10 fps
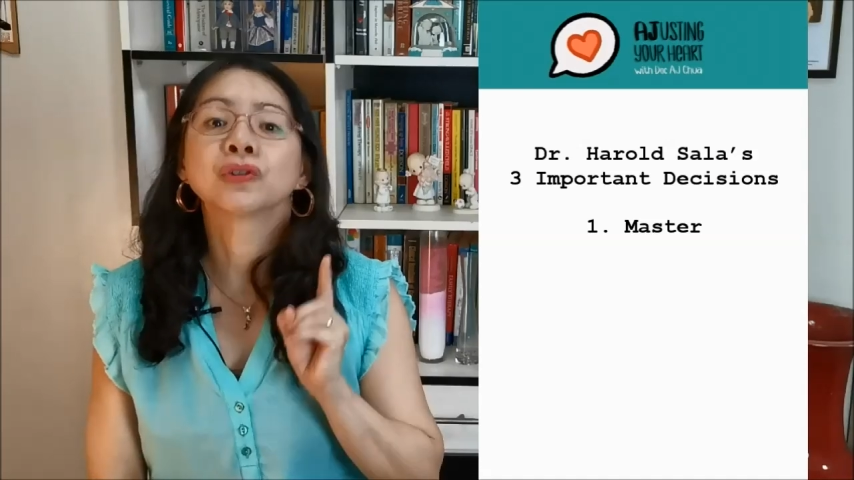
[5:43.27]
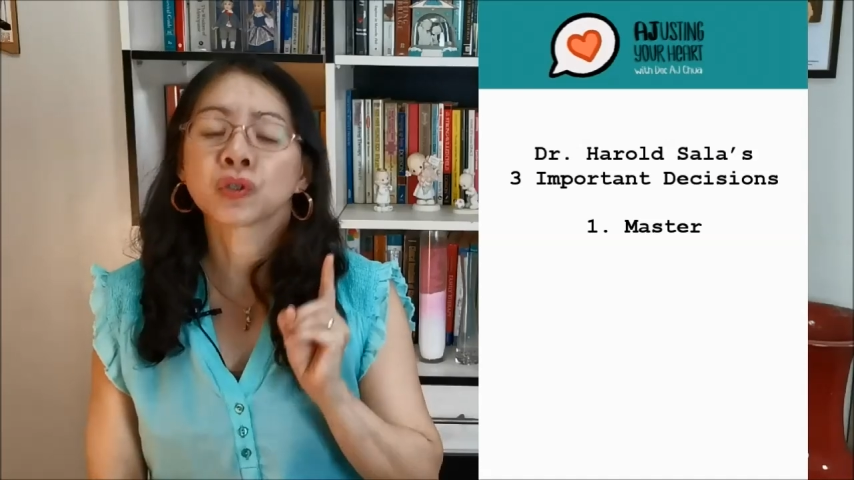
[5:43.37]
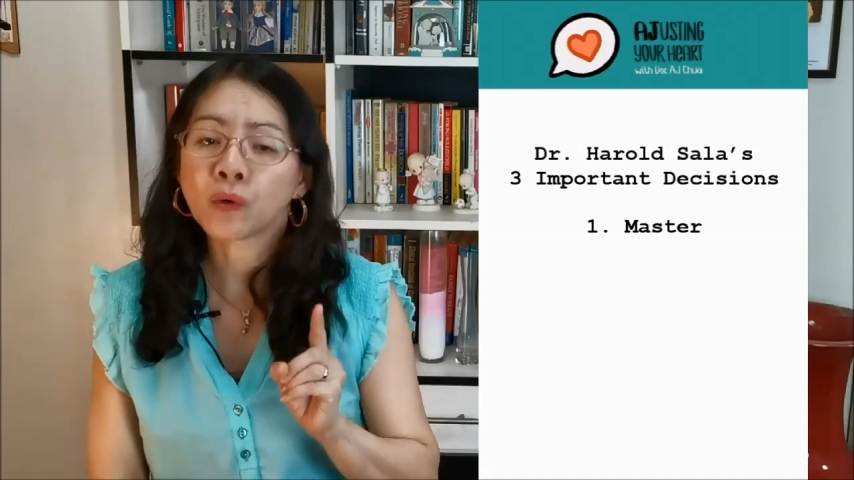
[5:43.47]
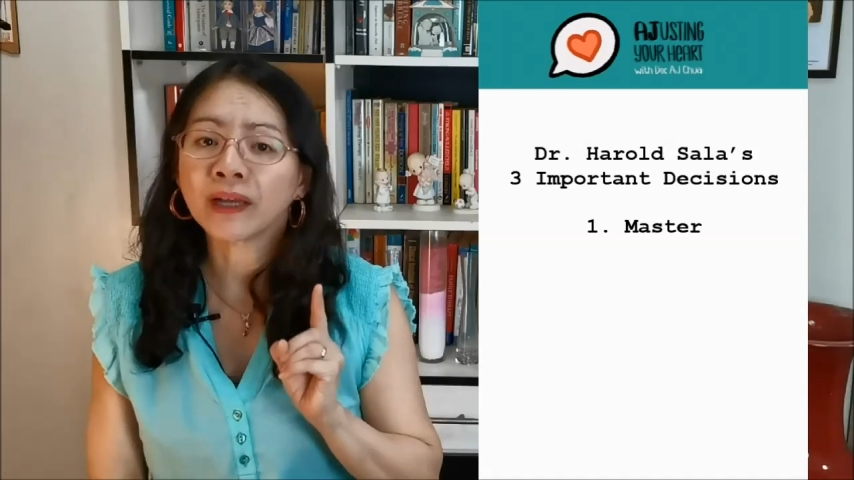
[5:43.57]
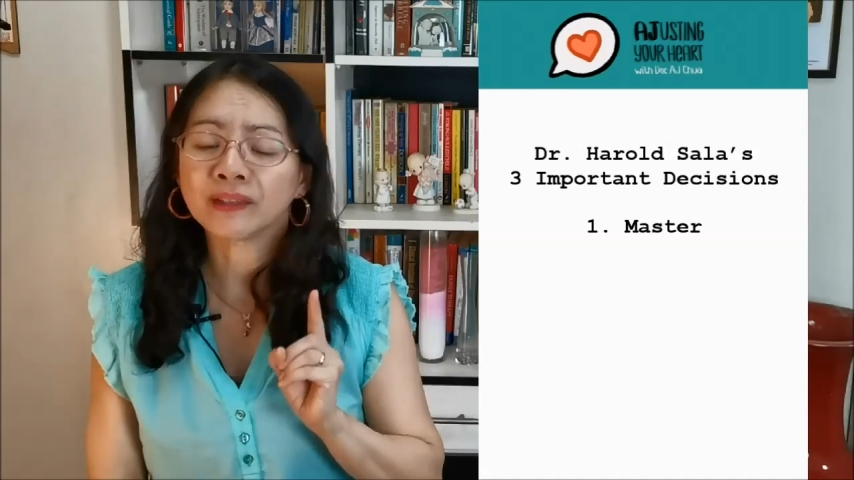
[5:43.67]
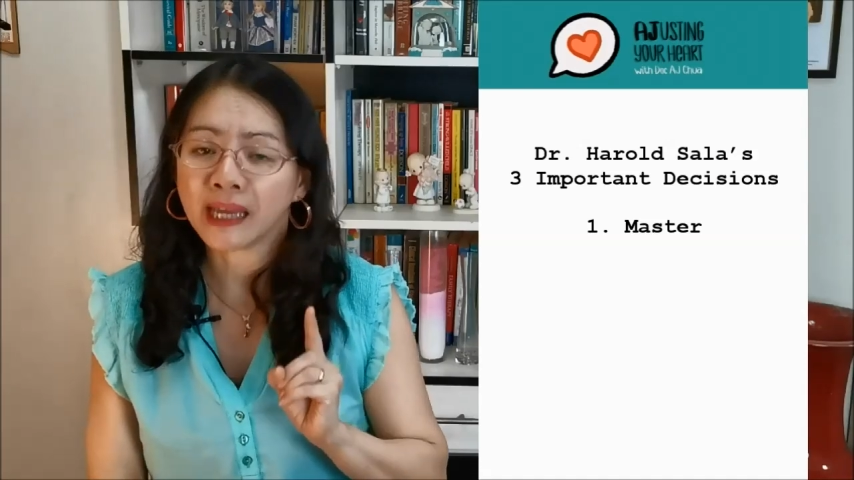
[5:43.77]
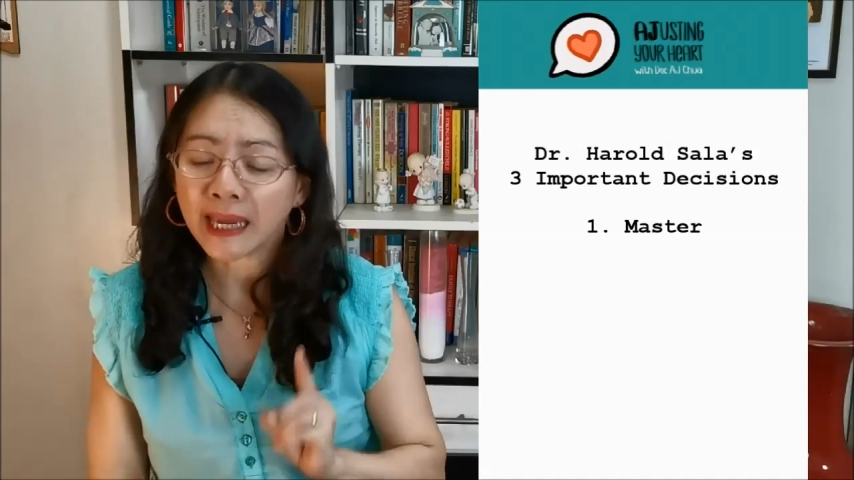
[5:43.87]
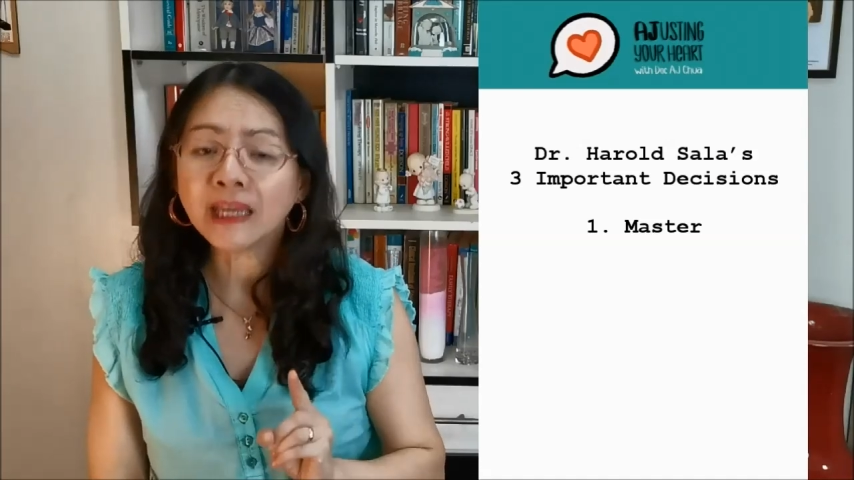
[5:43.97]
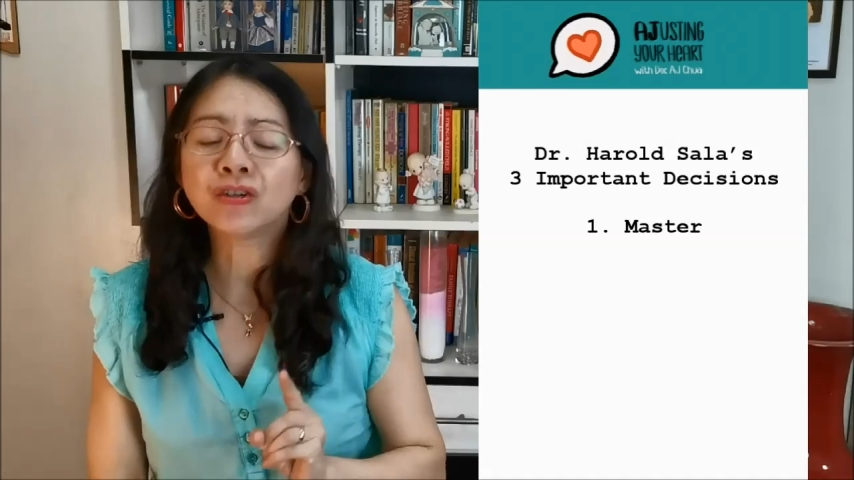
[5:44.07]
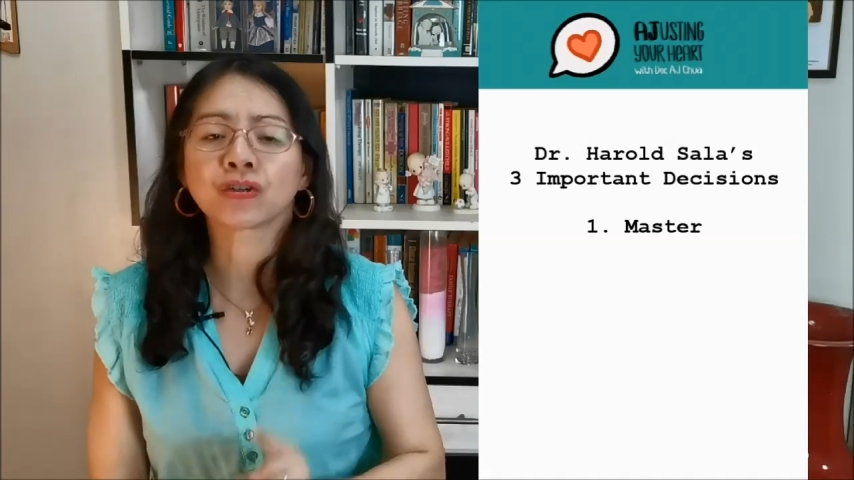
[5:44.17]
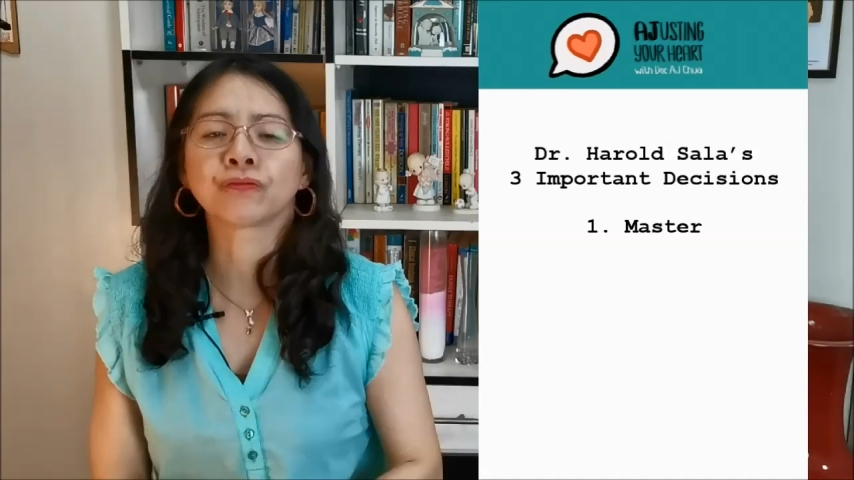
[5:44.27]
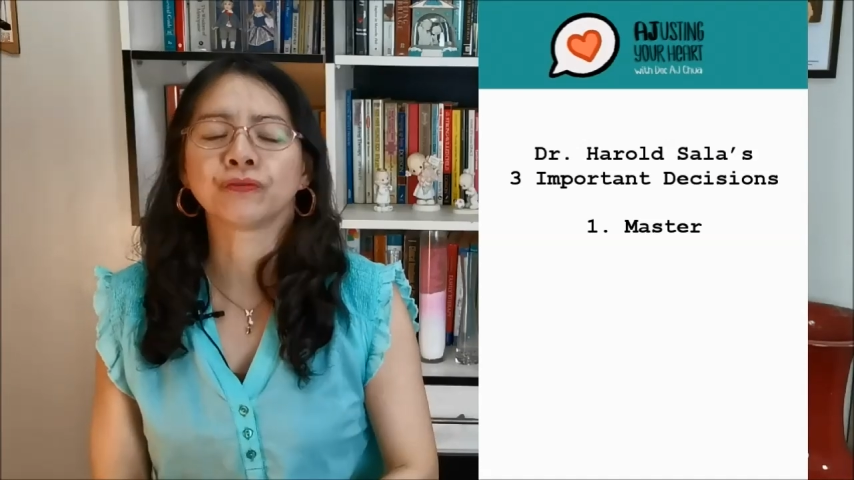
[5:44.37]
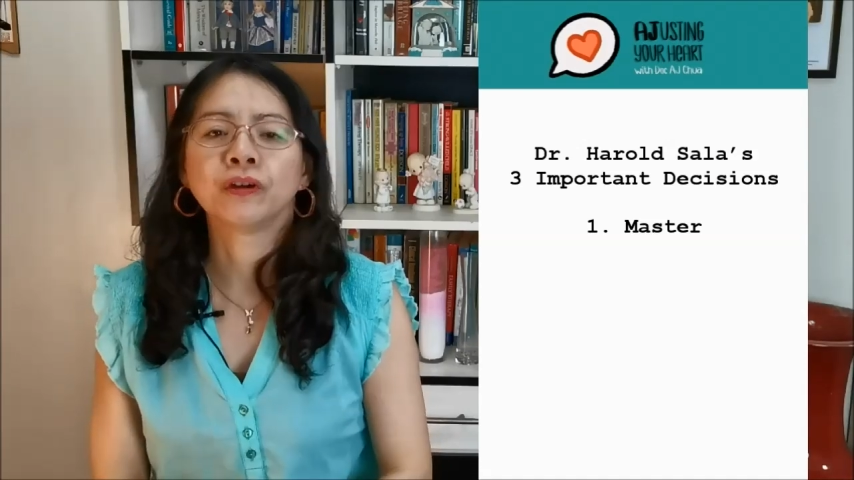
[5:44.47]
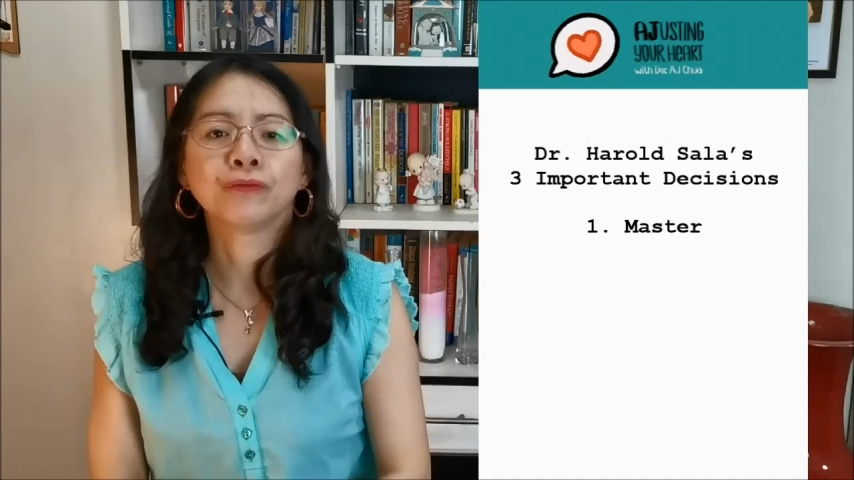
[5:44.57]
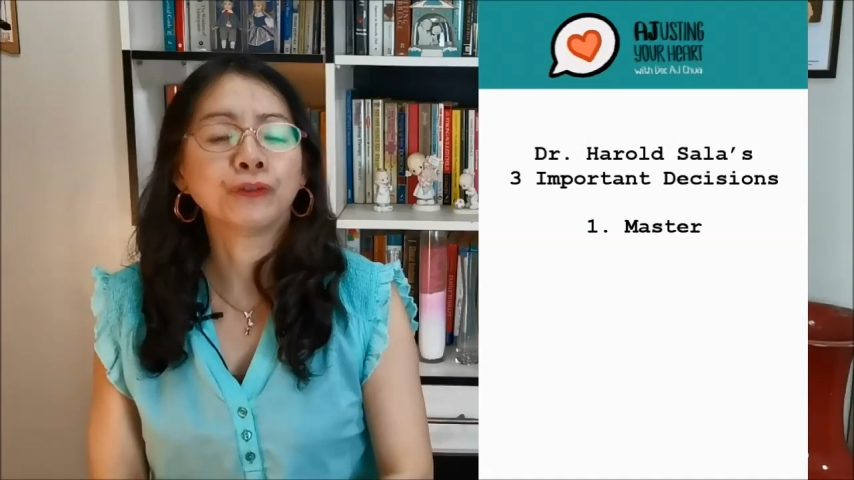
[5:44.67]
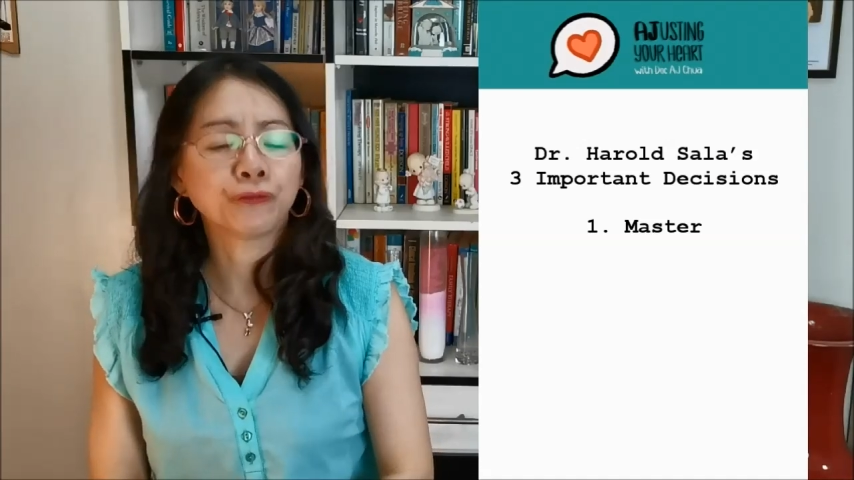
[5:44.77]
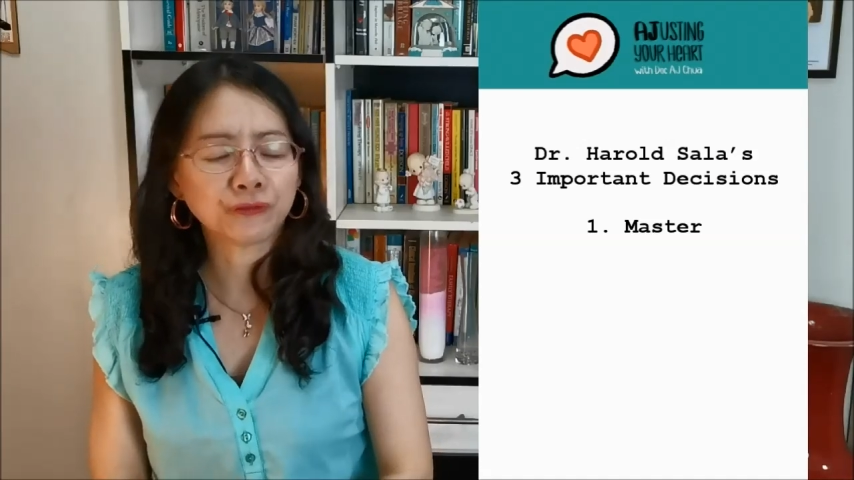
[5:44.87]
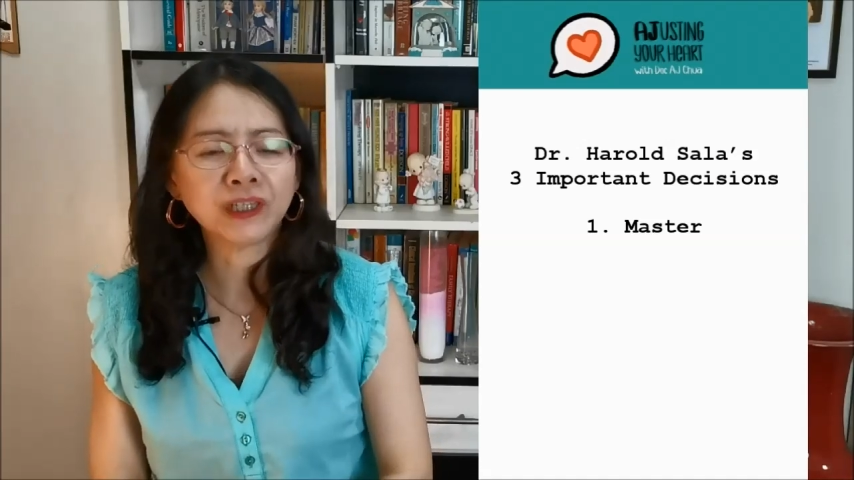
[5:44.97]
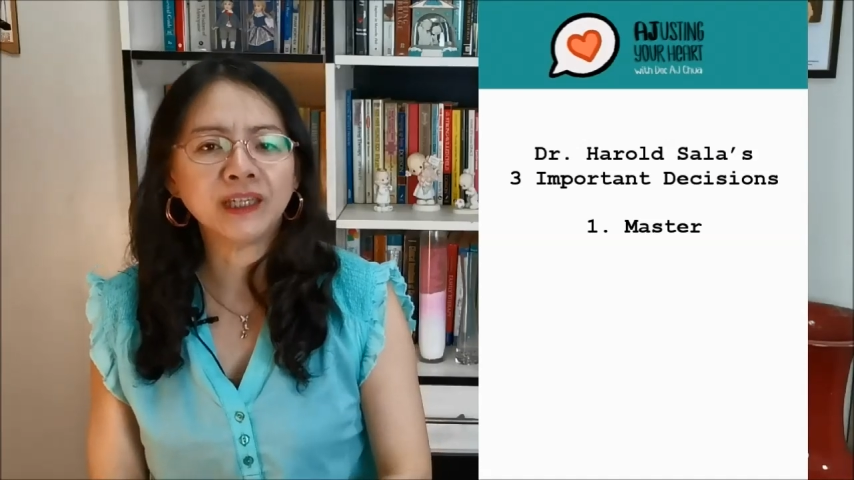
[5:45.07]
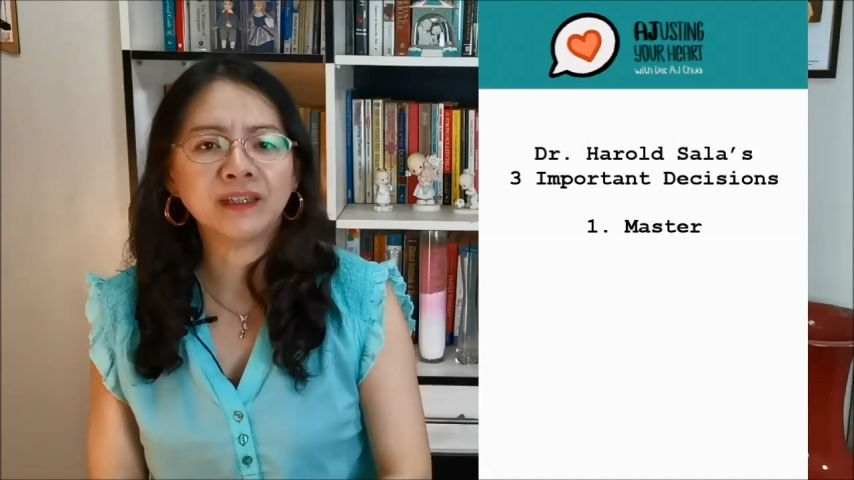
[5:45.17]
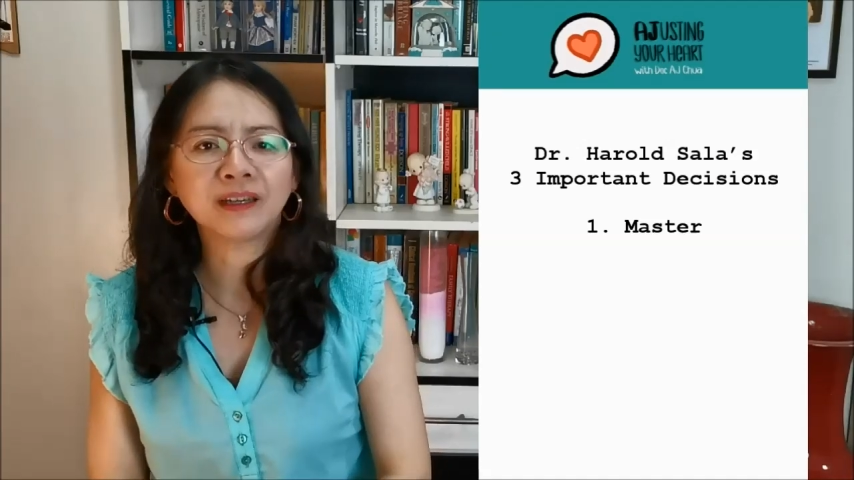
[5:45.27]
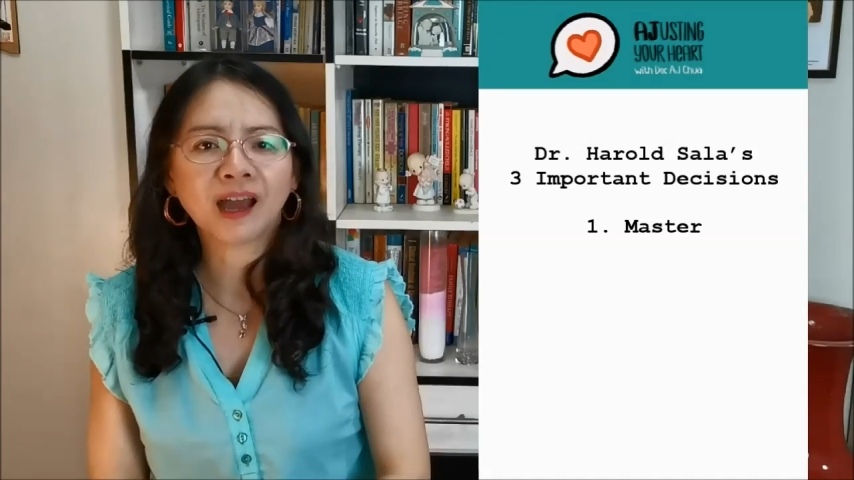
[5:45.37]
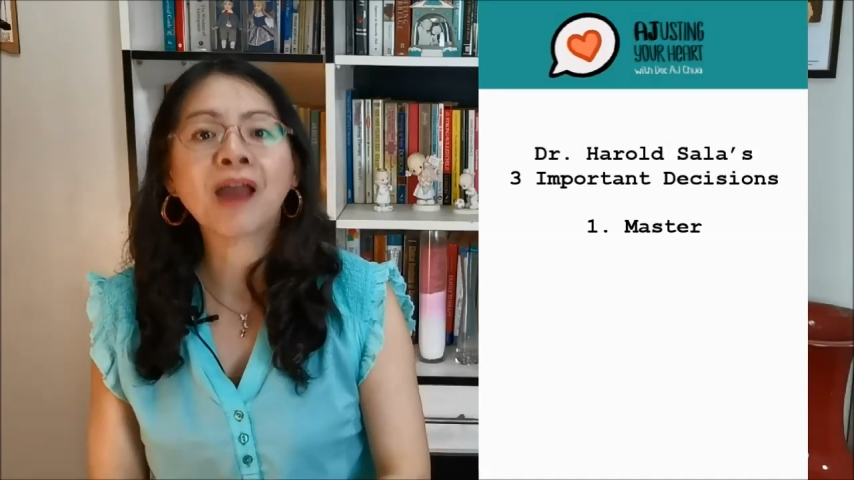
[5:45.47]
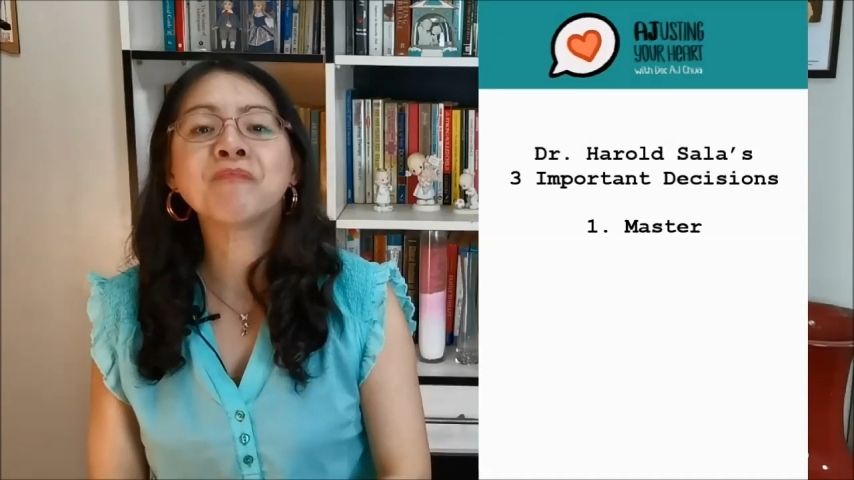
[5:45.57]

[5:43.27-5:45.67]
So at the age of 15,